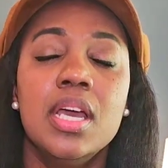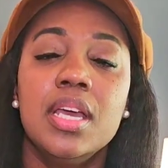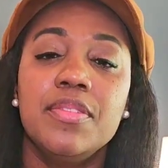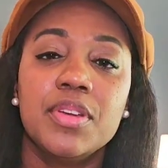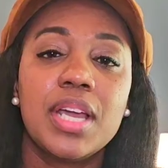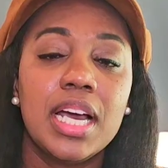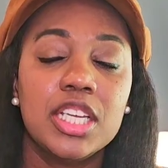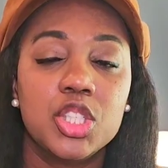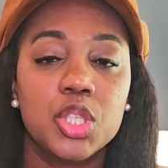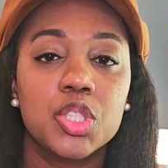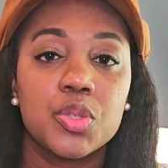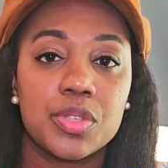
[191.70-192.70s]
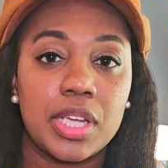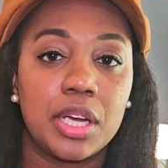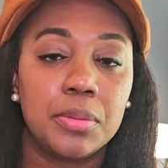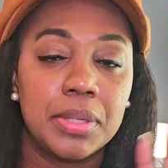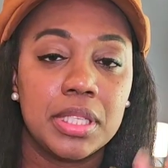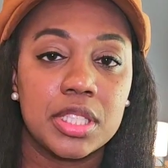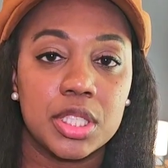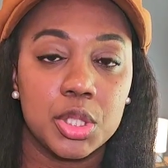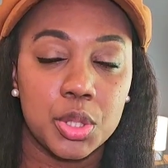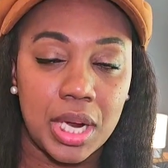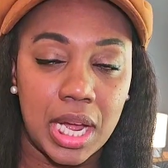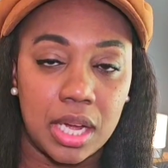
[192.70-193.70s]
If you guys use recycle bins in
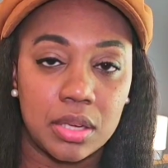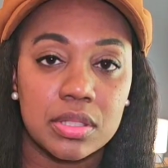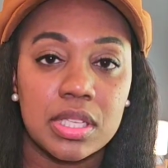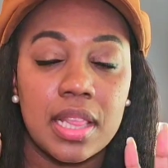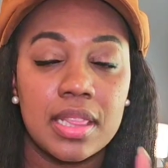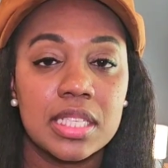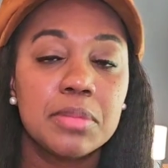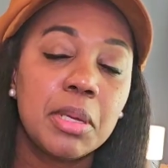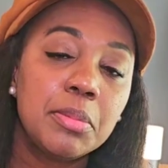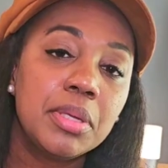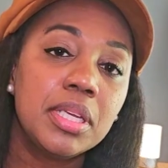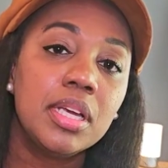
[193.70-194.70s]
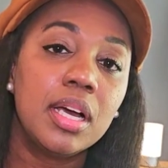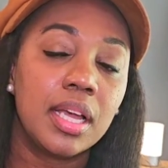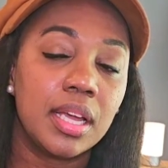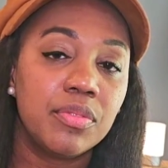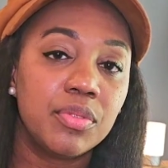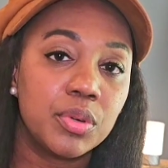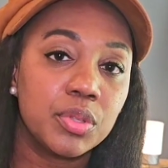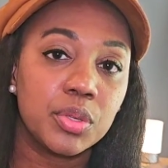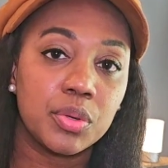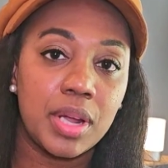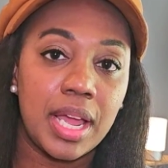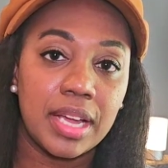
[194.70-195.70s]
your house, this may be a helpful
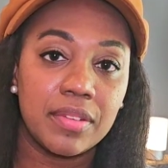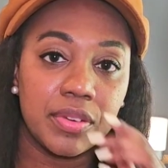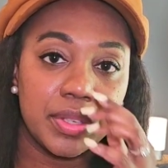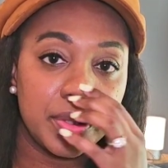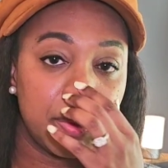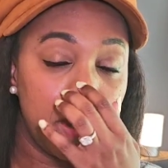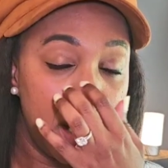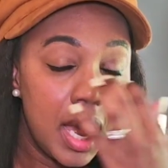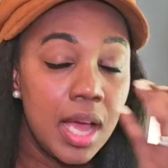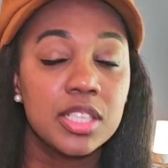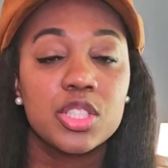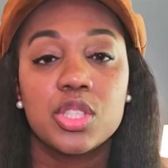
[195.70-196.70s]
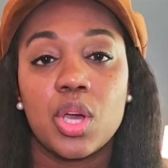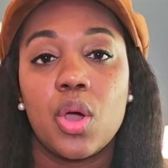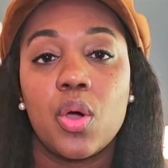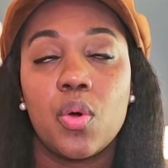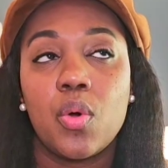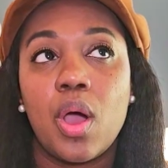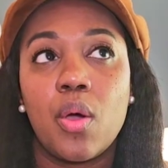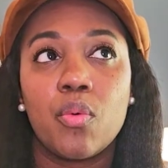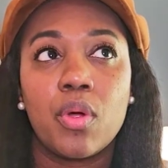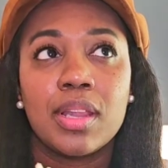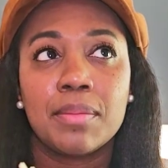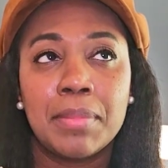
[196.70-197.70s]
little hack for you. So
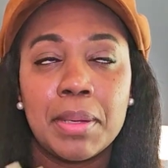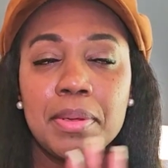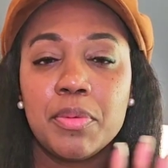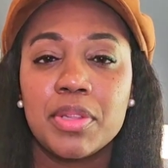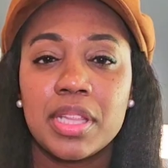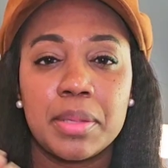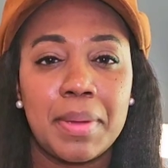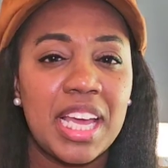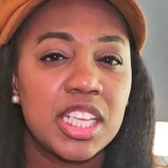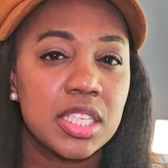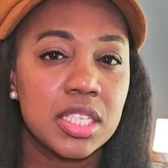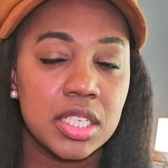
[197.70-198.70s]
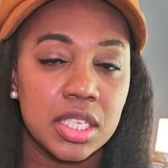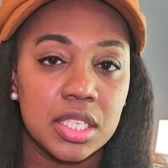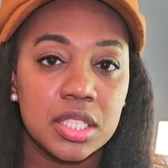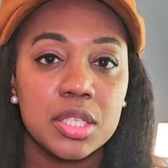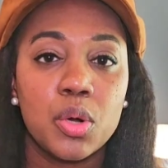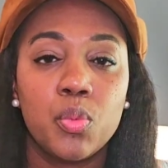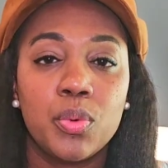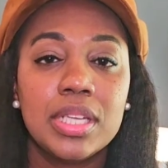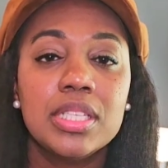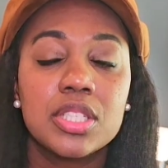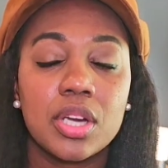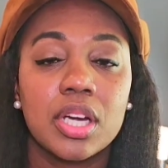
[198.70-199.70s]
maybe within the past year,
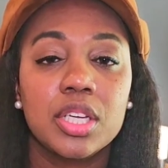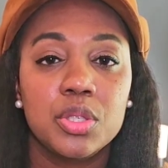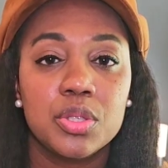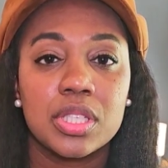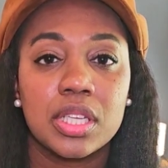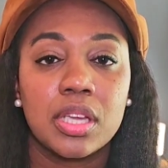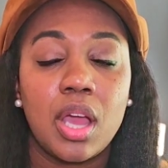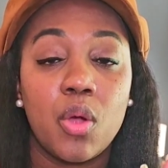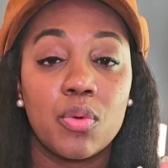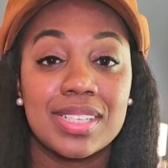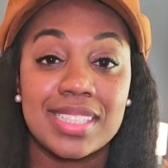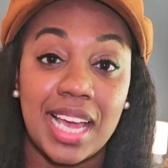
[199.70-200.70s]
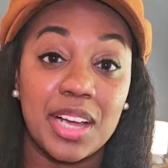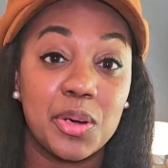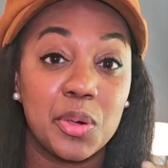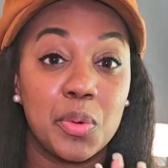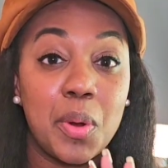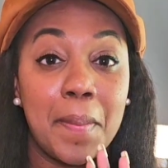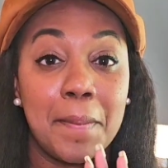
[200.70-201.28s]
we started using recycle